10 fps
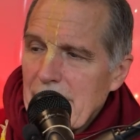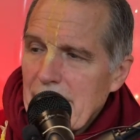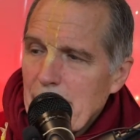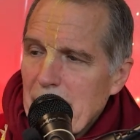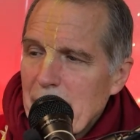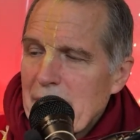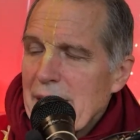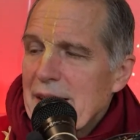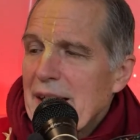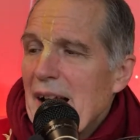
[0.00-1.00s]
about
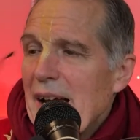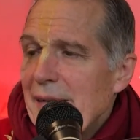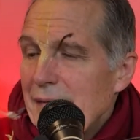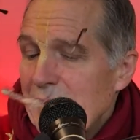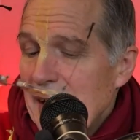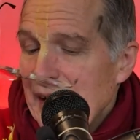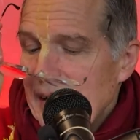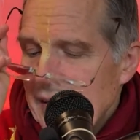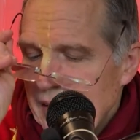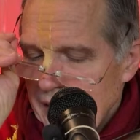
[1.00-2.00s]
his life, there are
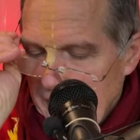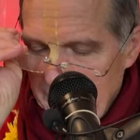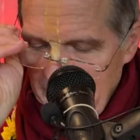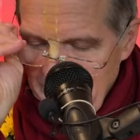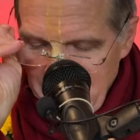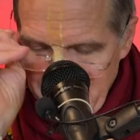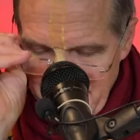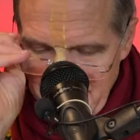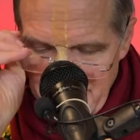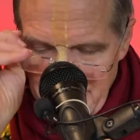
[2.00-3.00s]
three things
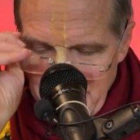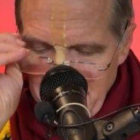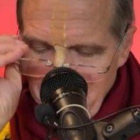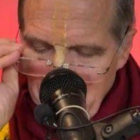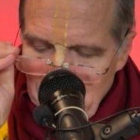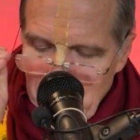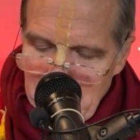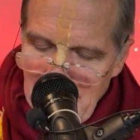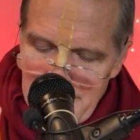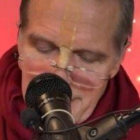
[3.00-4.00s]
which
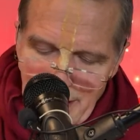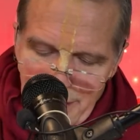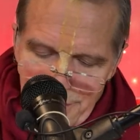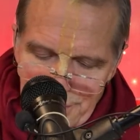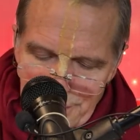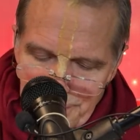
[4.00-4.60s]
stand out.